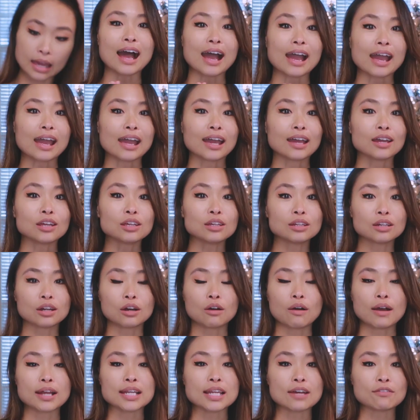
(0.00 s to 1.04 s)
I
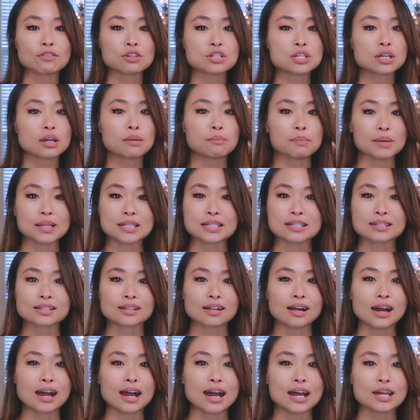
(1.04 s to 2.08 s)
never took a business
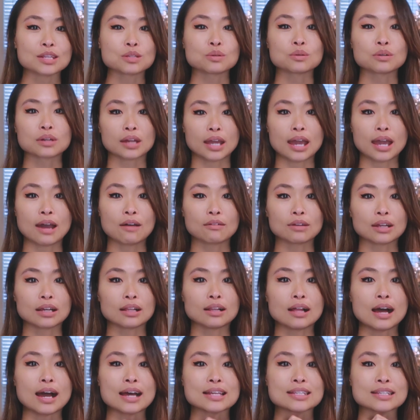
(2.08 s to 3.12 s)
class or an accounting
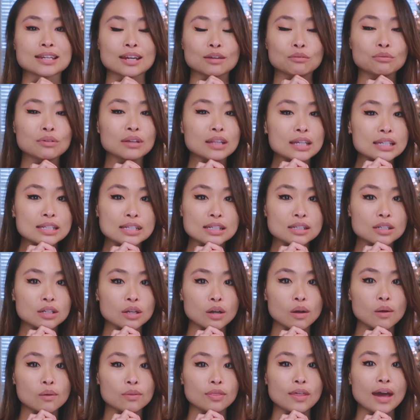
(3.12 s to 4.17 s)
class, and I really didn't
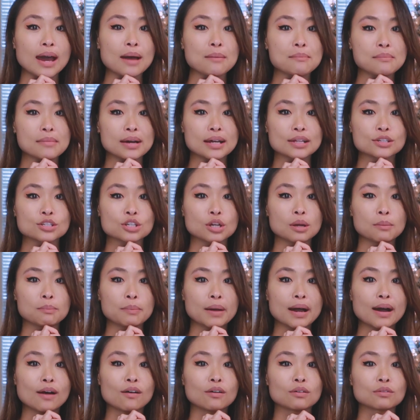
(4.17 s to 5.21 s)
know that much
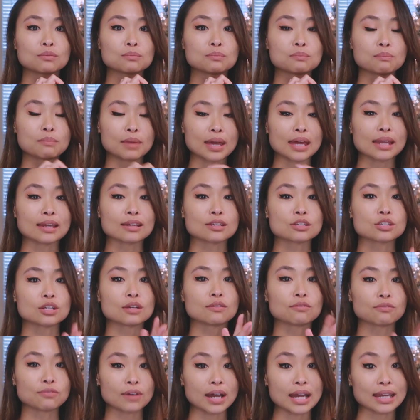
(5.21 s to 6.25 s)
about
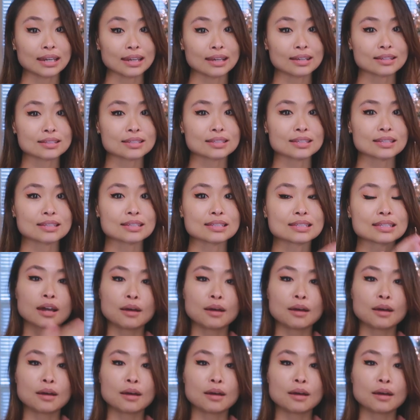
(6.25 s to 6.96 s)
managing finances.